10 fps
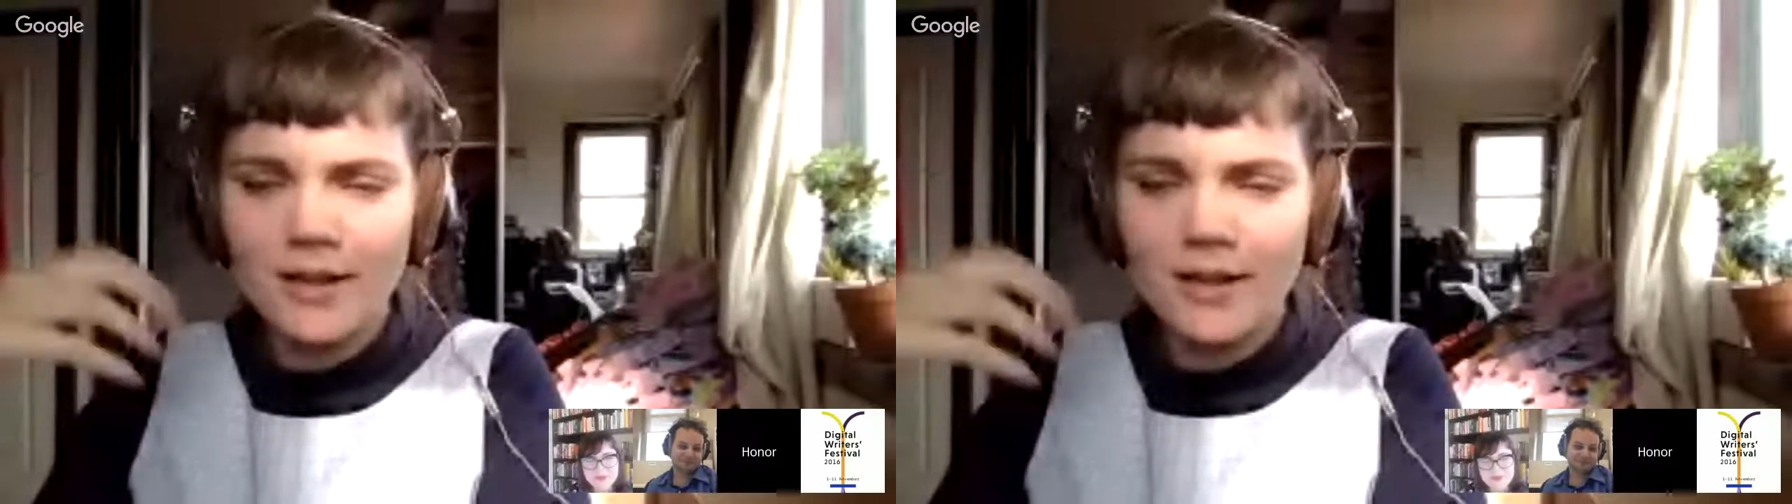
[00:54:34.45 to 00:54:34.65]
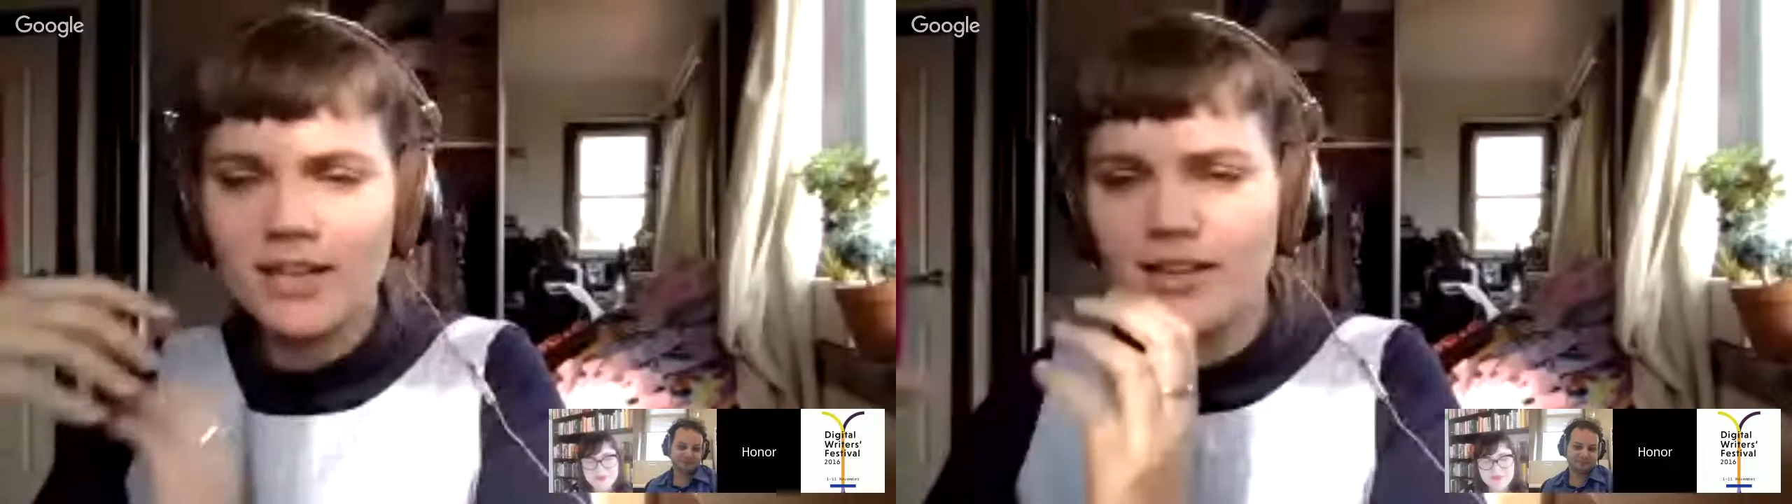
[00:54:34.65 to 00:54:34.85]

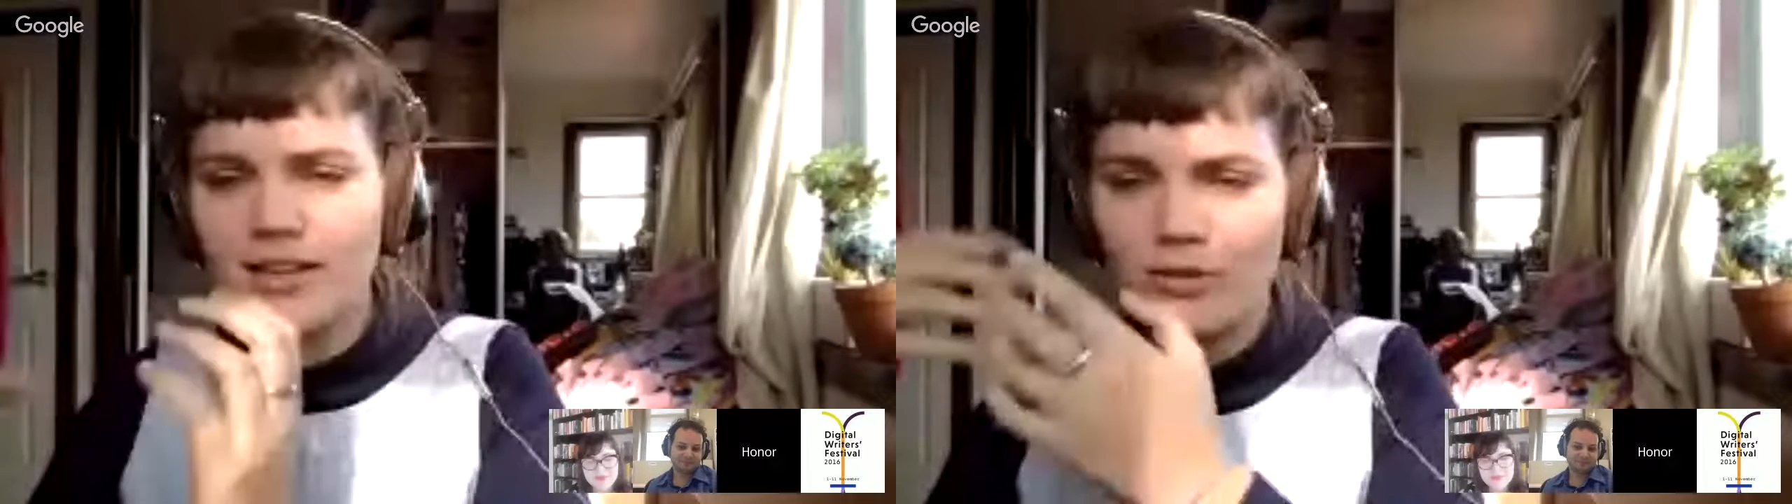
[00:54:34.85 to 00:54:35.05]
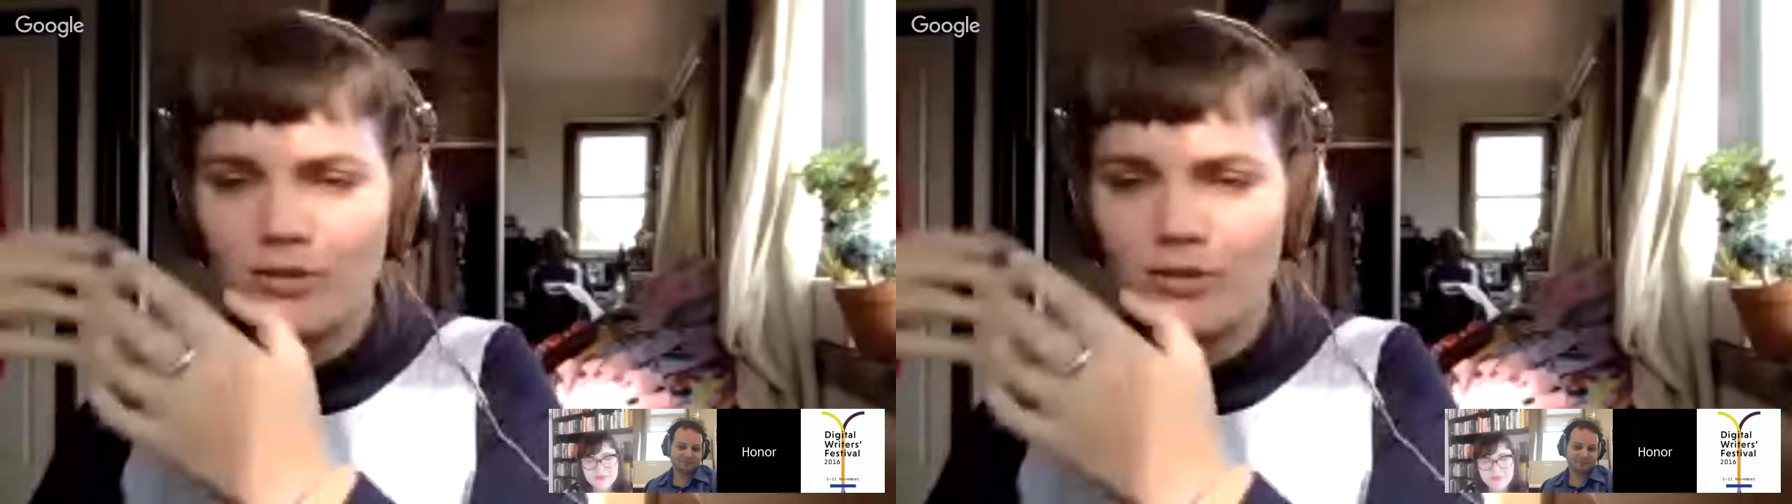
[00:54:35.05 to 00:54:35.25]

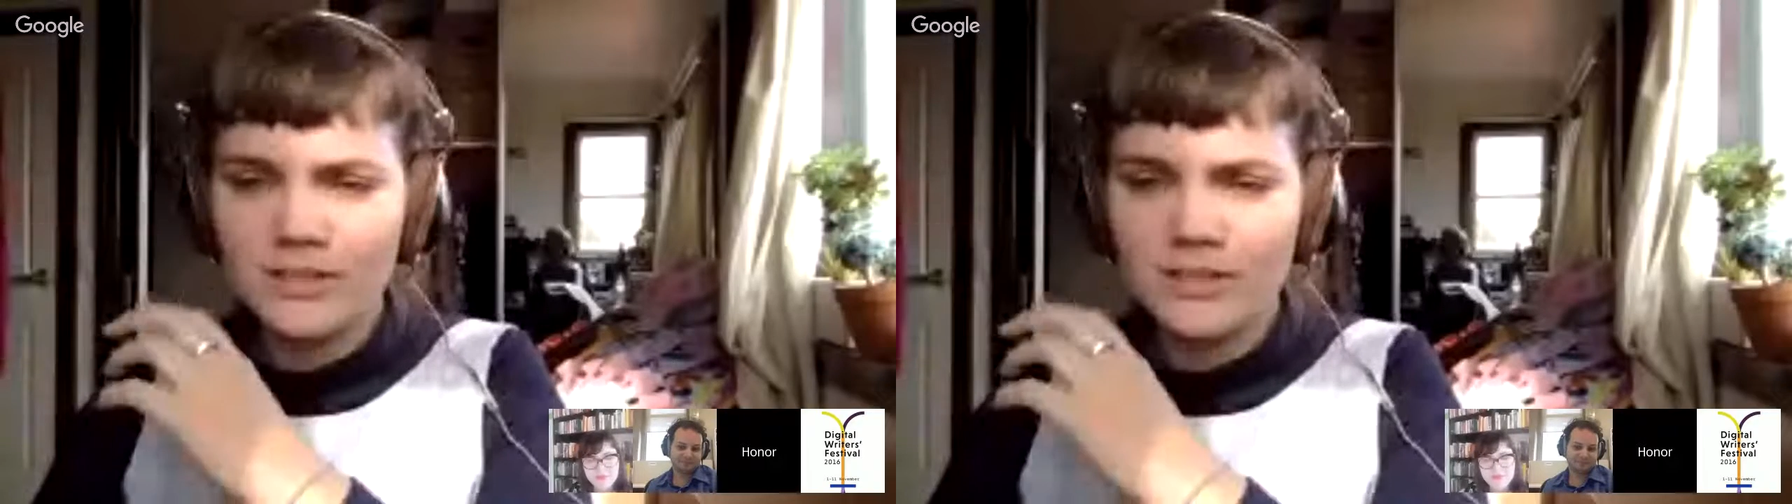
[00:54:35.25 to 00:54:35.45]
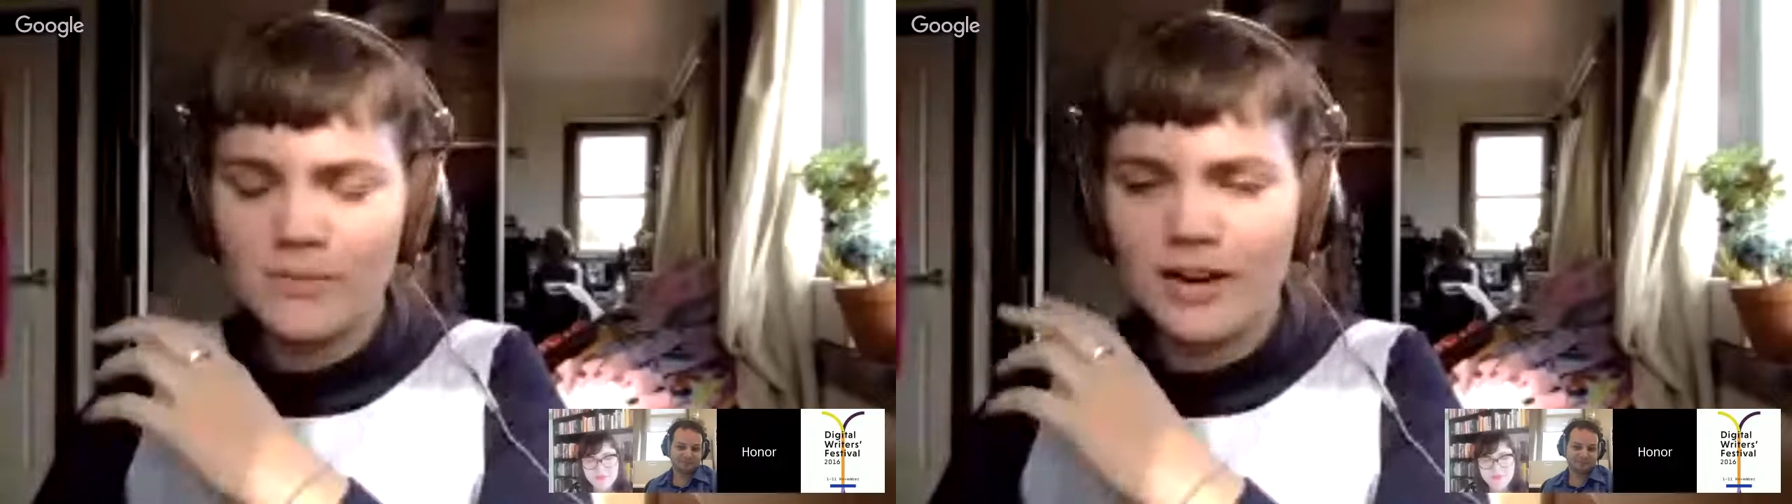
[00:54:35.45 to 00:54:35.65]
I'm in a
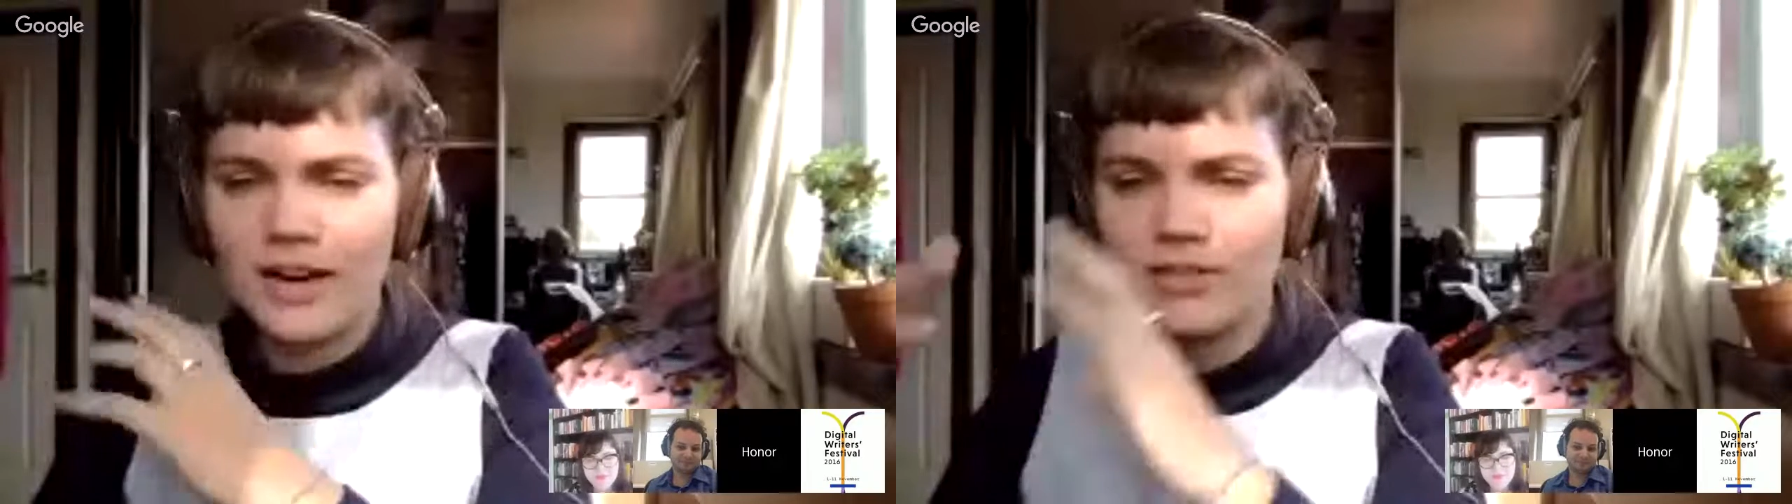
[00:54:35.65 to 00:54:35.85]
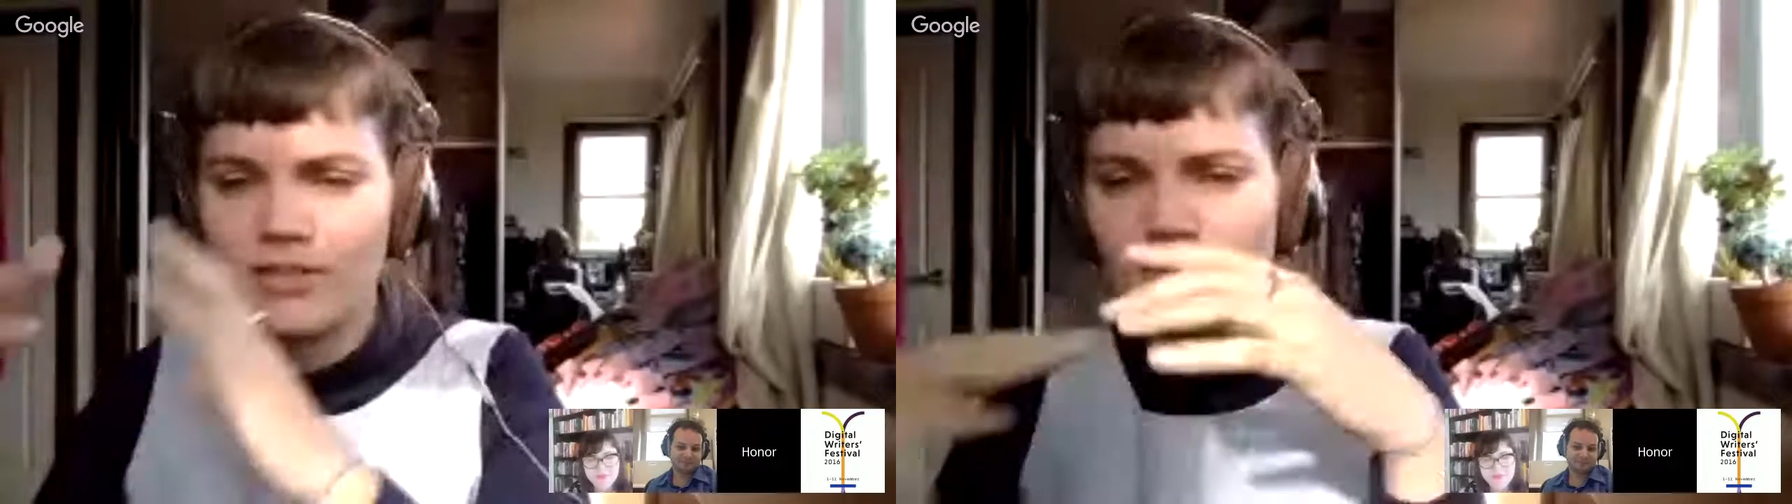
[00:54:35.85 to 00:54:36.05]
good
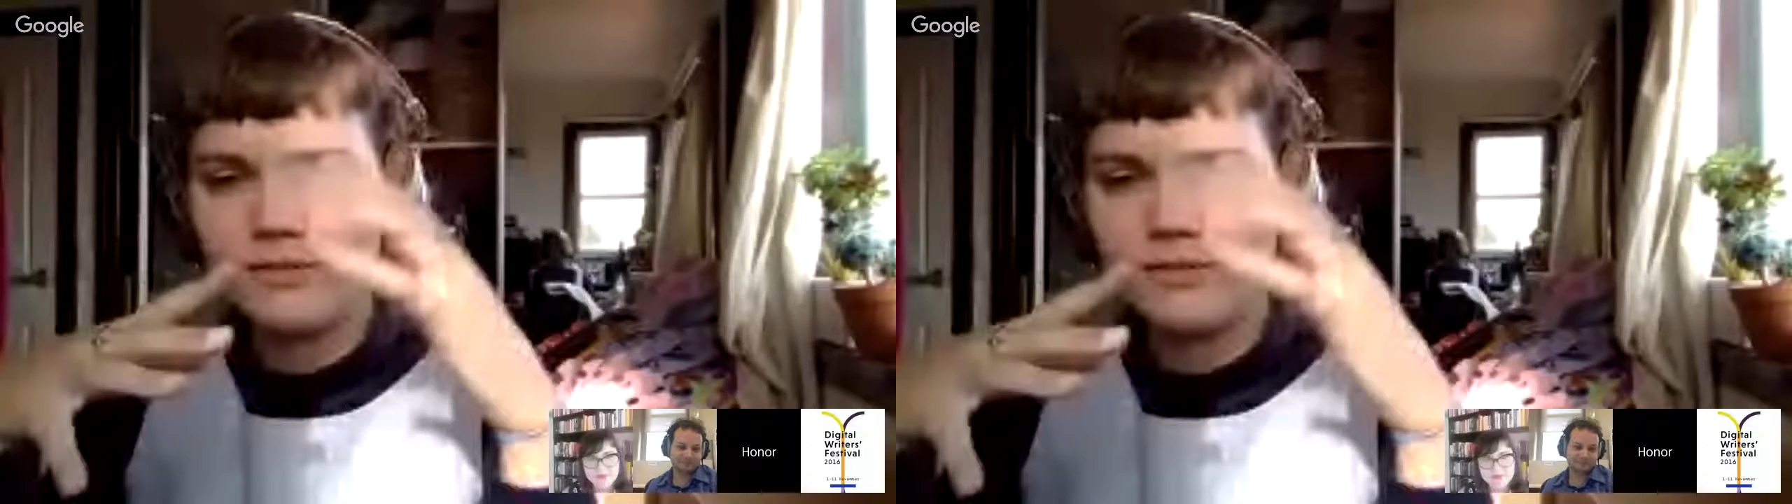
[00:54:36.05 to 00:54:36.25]
position where I